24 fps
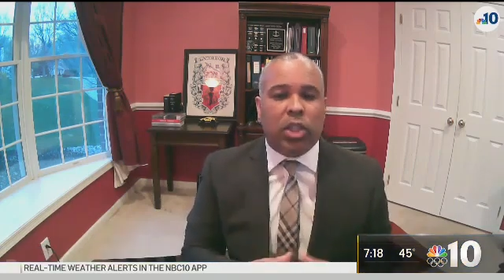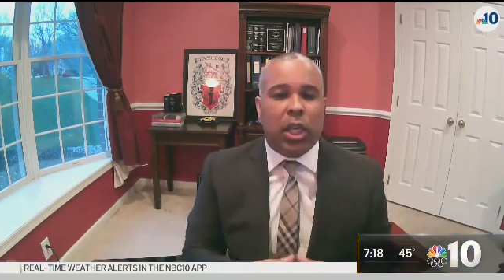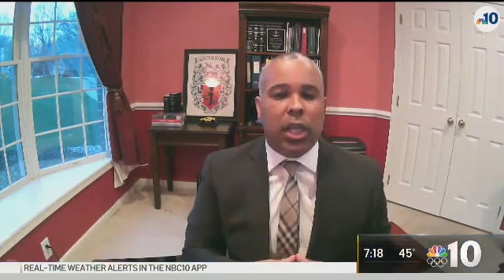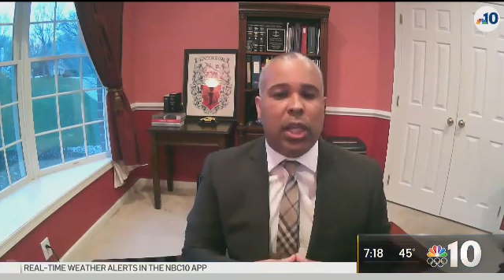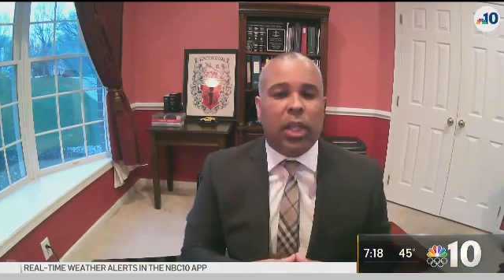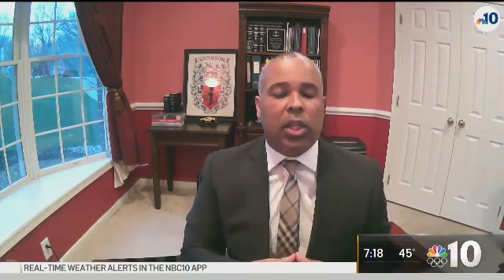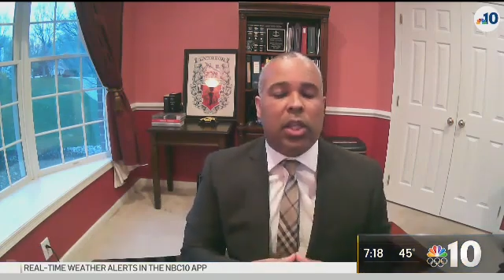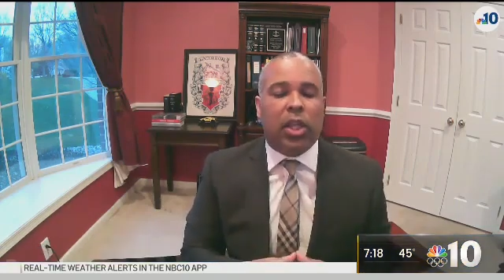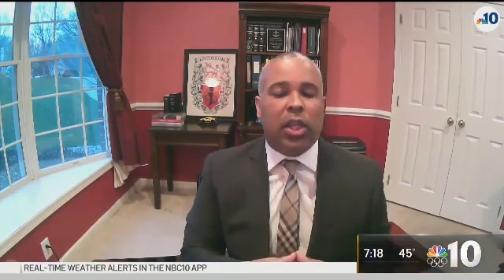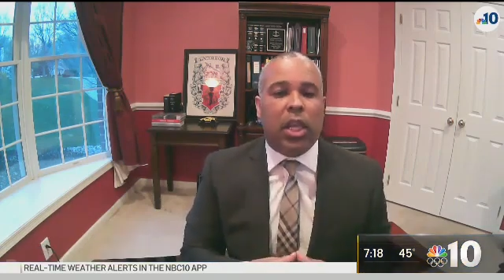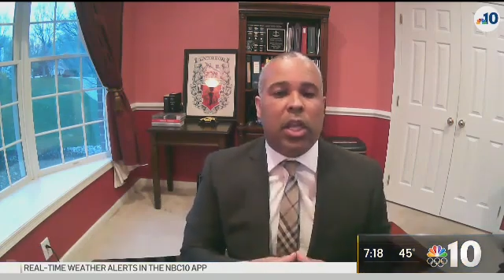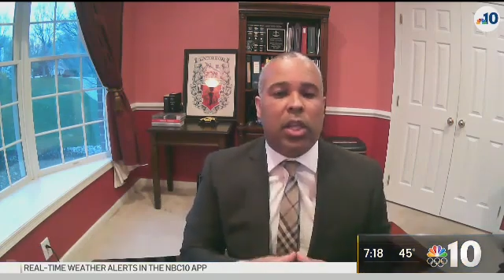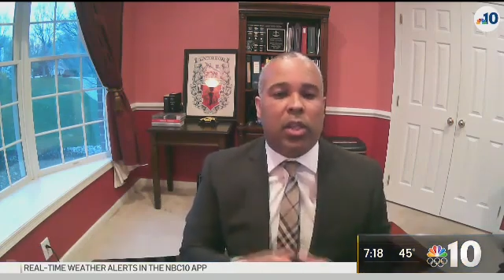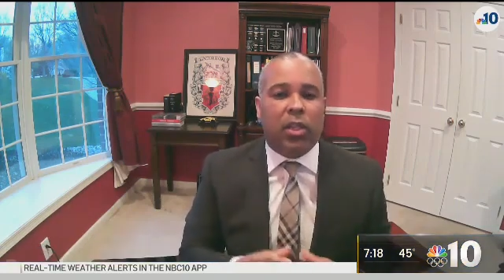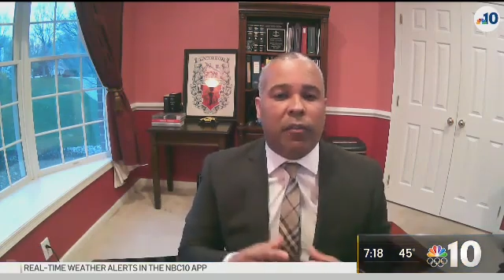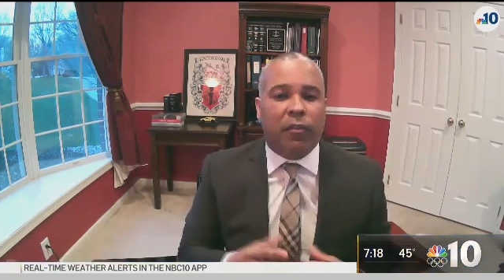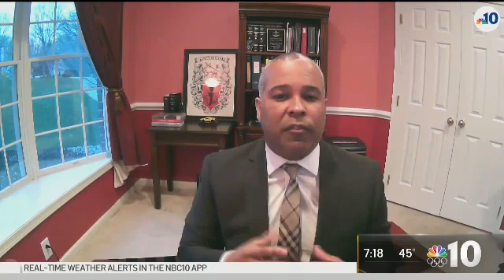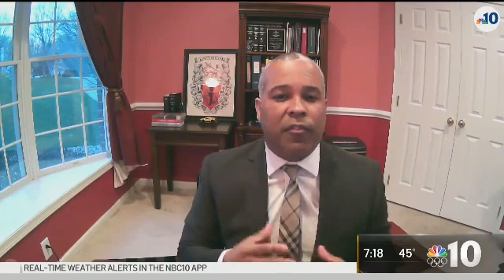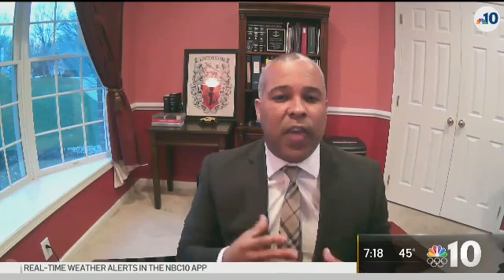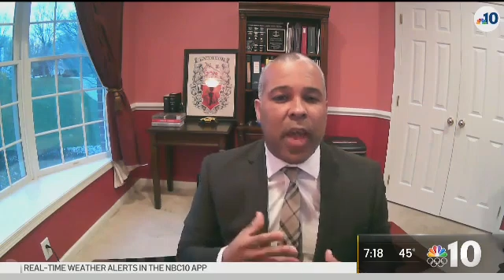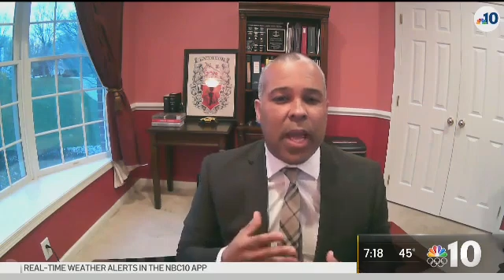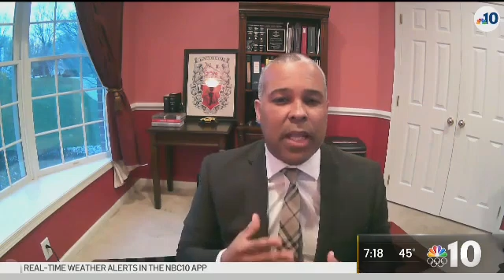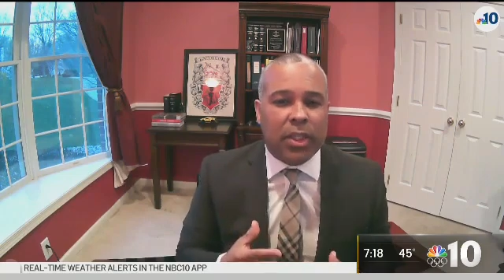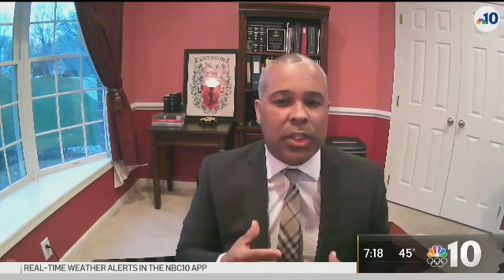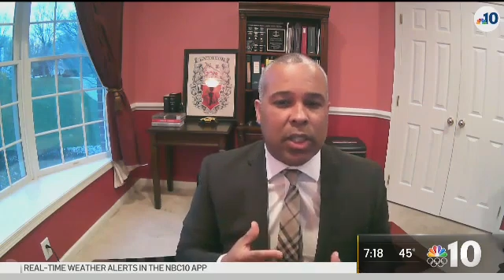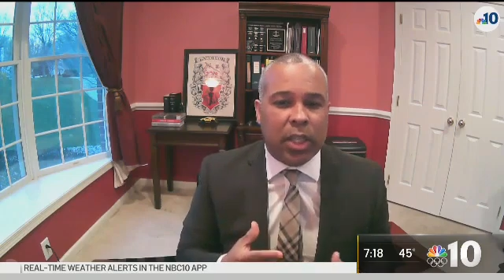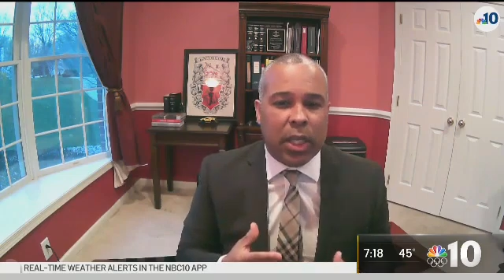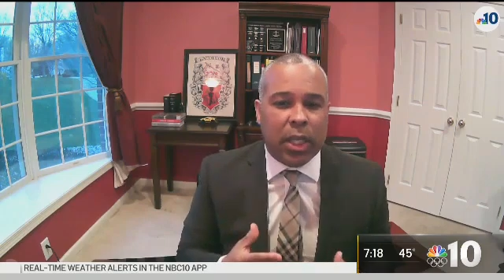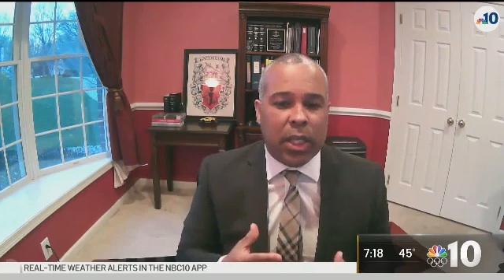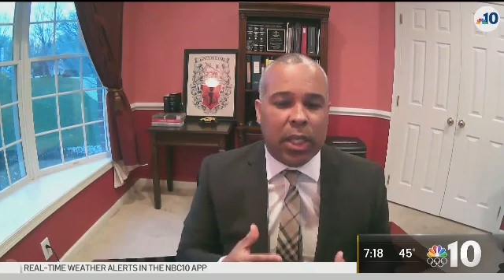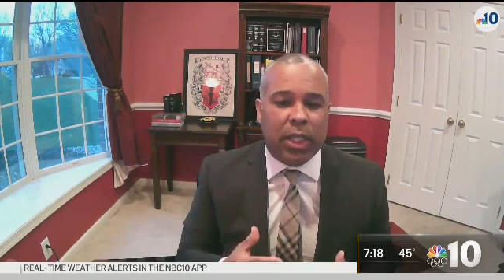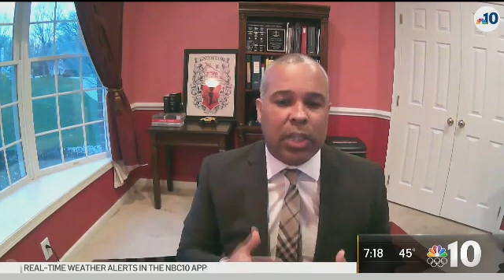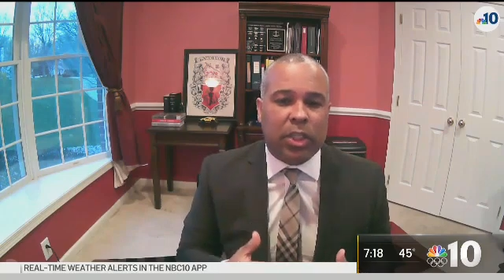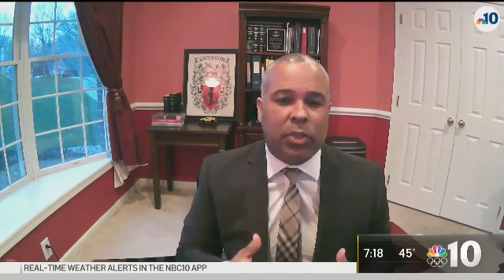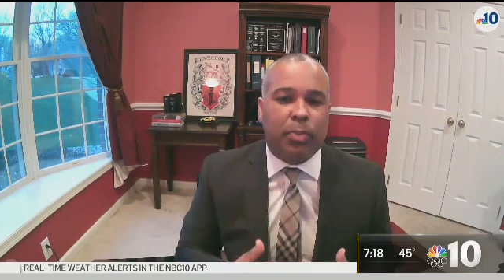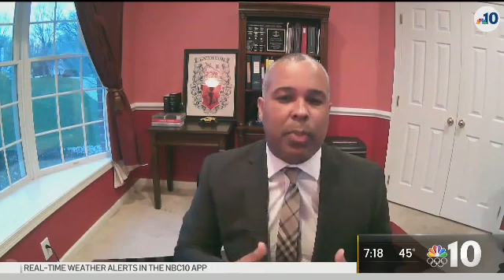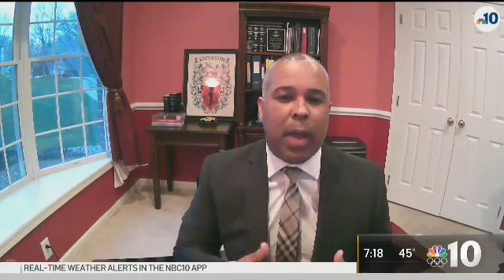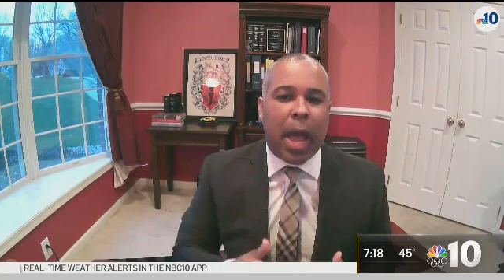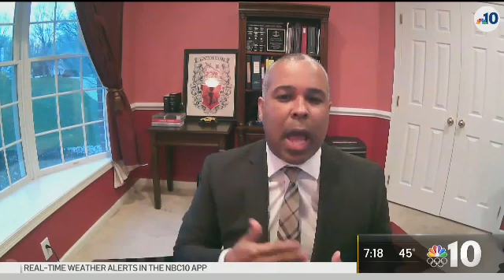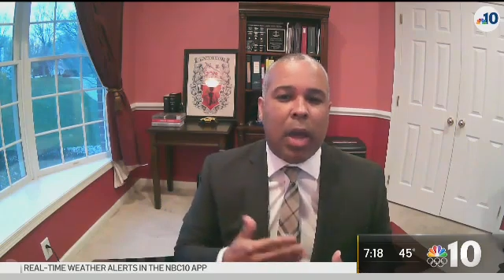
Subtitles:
See, the defense in this